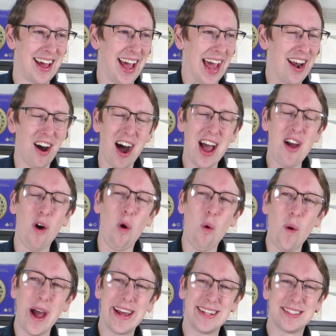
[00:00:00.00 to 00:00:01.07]
And I
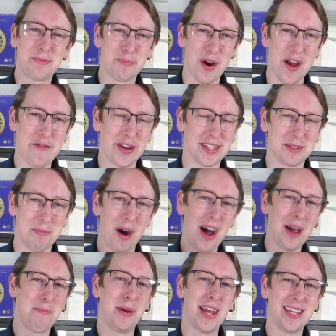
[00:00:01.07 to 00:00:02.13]
always preface
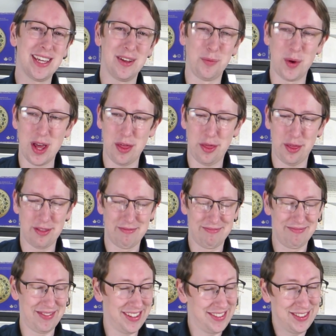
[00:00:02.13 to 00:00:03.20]
my opinion with,
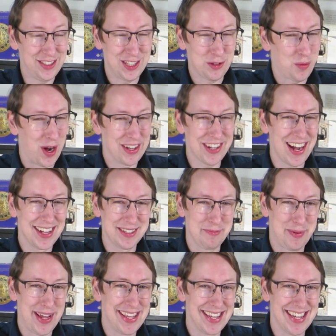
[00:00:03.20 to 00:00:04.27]
this is just one guy's
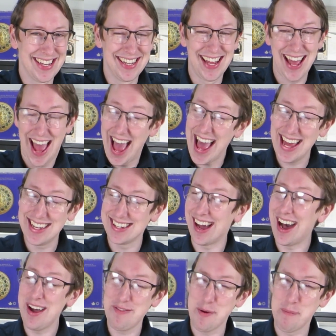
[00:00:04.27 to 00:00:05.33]
opinion and
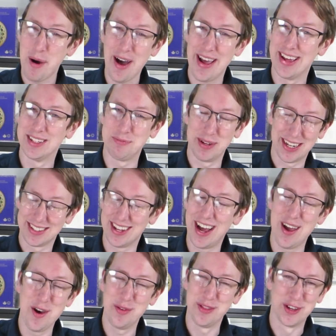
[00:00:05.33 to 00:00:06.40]
I have a bias because
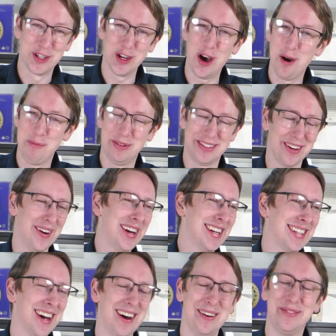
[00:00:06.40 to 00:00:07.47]
I own the shop. So
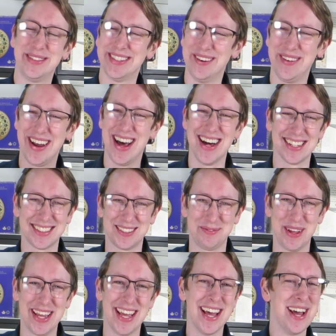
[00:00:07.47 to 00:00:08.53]
anytime someone asks
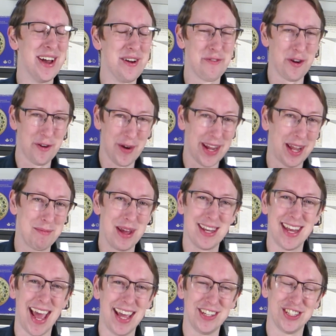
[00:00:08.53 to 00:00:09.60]
me for a
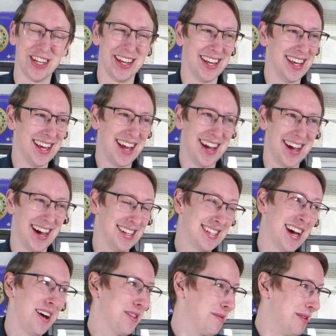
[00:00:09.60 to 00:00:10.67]
recommendation, I
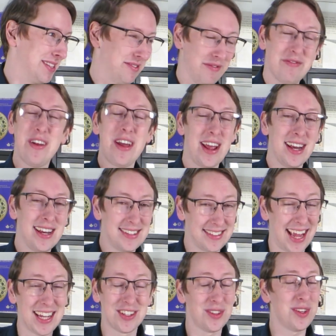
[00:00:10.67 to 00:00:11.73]
tell them it's
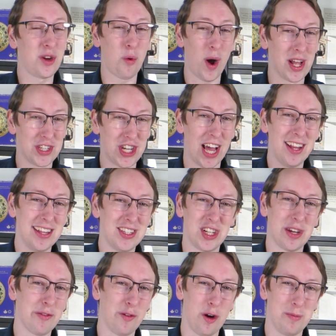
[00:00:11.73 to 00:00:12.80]
actually quite
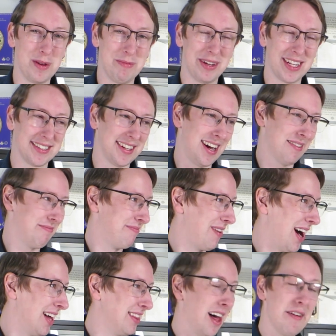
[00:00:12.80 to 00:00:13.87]
challenging for me because I
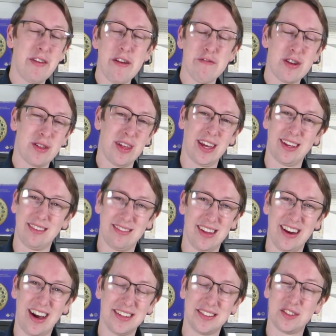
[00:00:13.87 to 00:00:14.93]
love everything
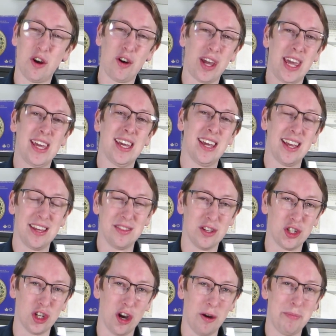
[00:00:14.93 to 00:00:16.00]
that I stock here in the
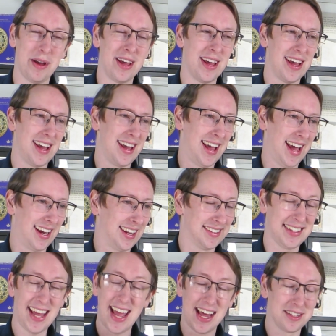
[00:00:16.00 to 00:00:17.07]
shop. And I
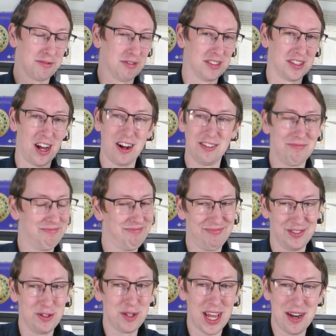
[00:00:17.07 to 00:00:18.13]
say, as a result,
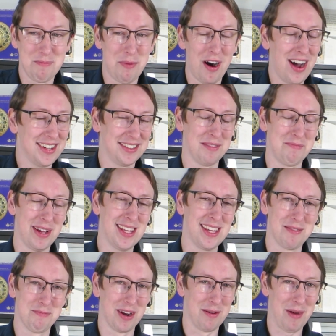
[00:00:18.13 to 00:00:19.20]
you'll get a biased
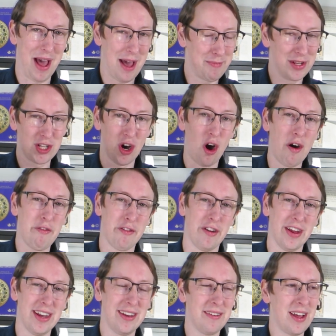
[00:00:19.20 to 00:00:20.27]
opinion, but I'm happy to offer
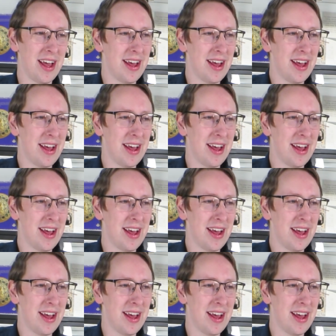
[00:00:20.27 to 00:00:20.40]
it.